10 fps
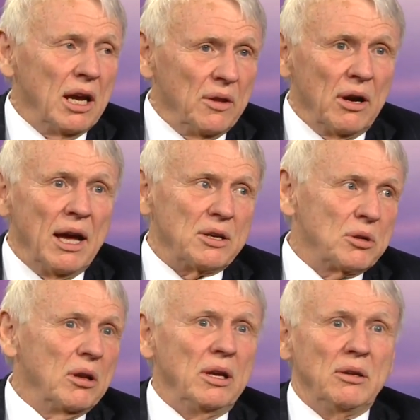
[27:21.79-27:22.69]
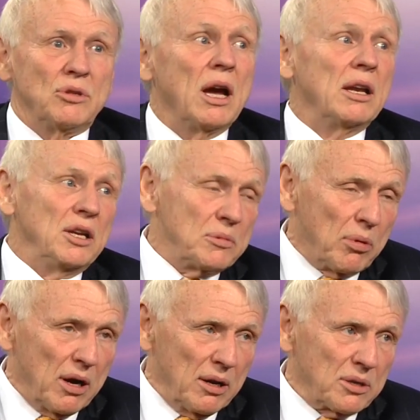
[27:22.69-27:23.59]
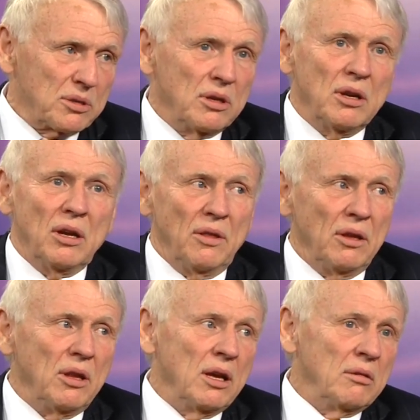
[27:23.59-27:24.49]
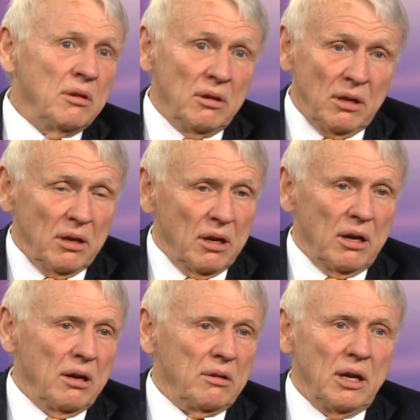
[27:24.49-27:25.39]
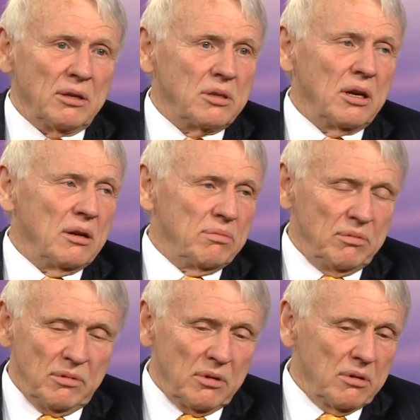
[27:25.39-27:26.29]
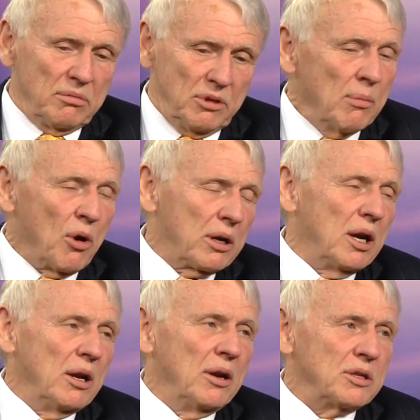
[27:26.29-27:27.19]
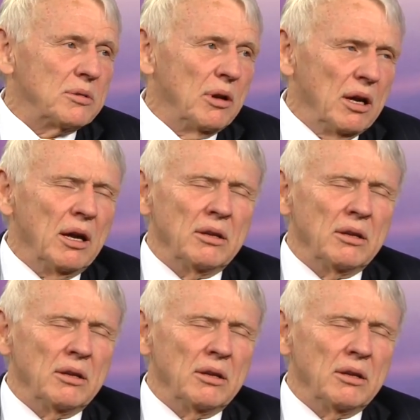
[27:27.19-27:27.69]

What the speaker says: and they're actually Chinese products that then get demarcated as